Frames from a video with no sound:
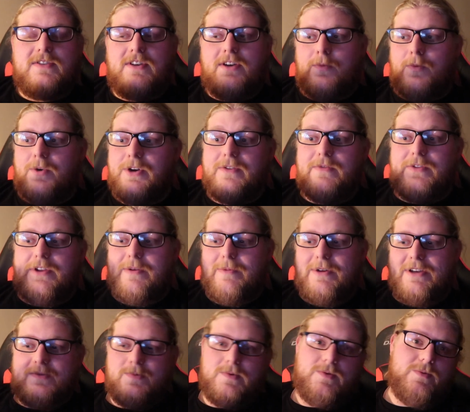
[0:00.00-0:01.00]
Uh, one of them
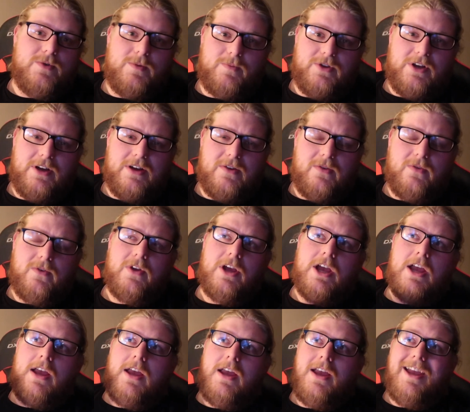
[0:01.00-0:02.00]
has been ripped off,
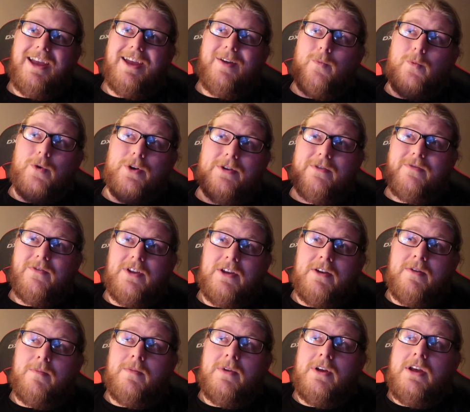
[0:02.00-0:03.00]
and one of
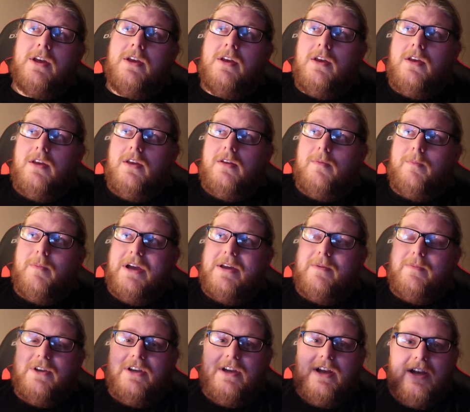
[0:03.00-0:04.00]
them
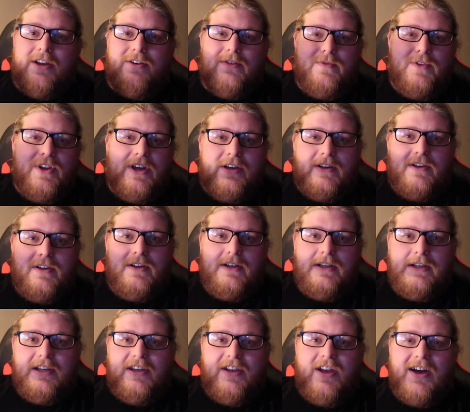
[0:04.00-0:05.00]
might be kind of like
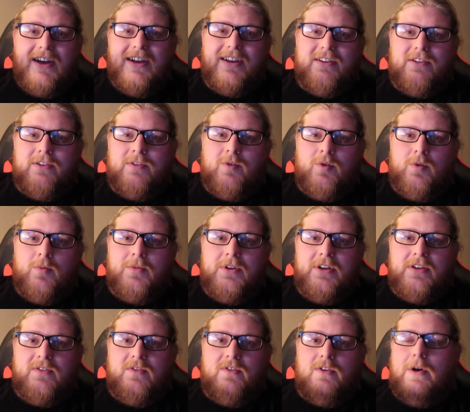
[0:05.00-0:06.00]
cut a little
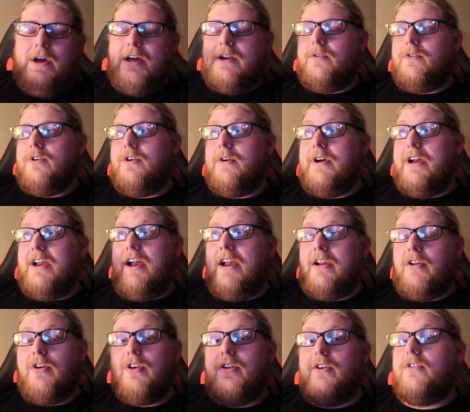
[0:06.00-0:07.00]
bit. So I don't know. I
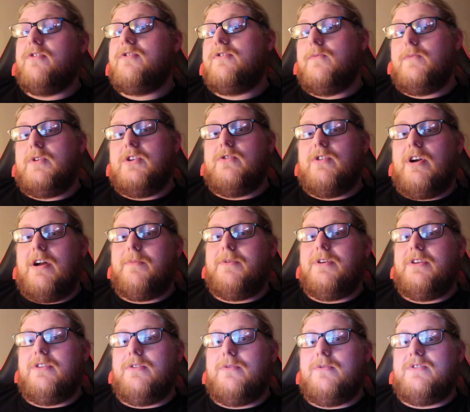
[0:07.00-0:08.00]
could also be
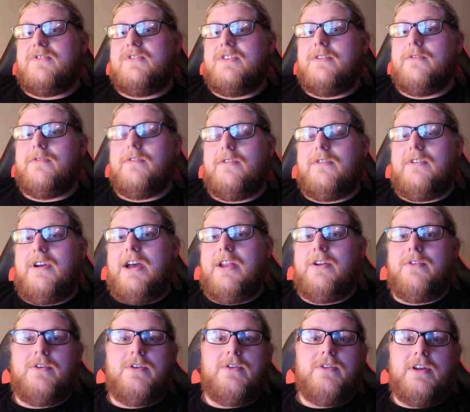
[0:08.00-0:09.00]
dropping the receiver. I
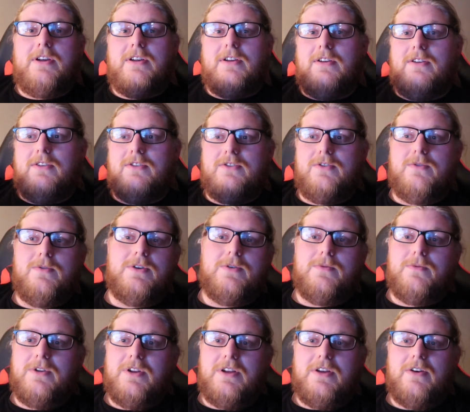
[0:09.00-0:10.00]
don't know, like doing a
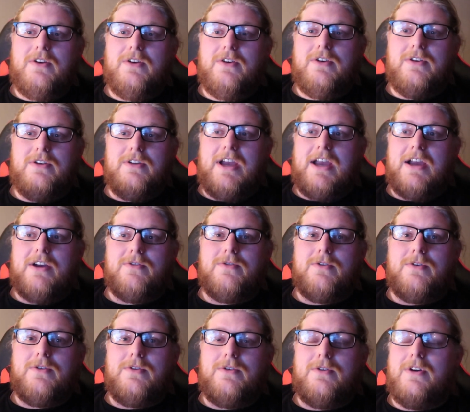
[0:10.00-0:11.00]
really hard
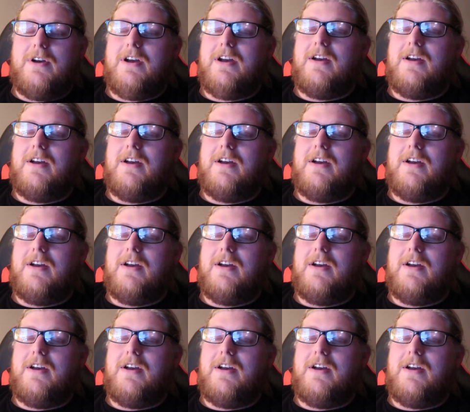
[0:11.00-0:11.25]
acro.